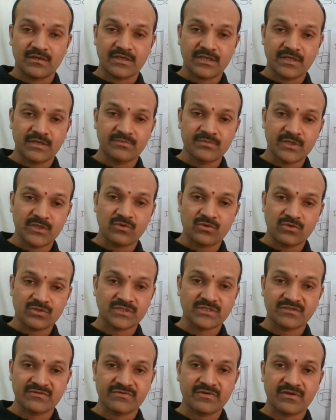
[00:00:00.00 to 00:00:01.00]
keep the
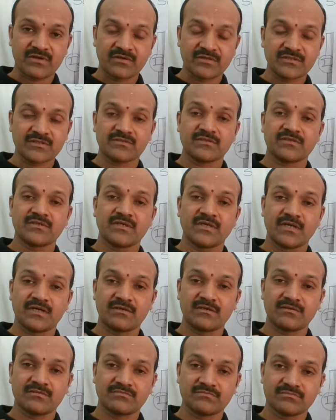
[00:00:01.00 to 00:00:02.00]
notes in front,
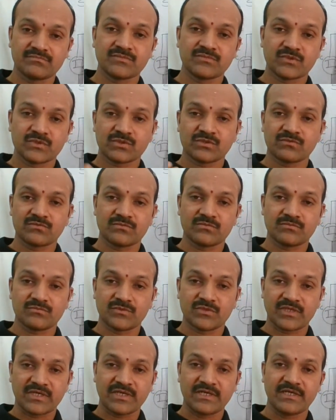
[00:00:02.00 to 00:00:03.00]
and
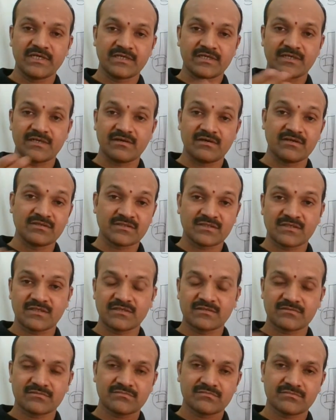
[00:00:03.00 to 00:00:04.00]
read it and listen it.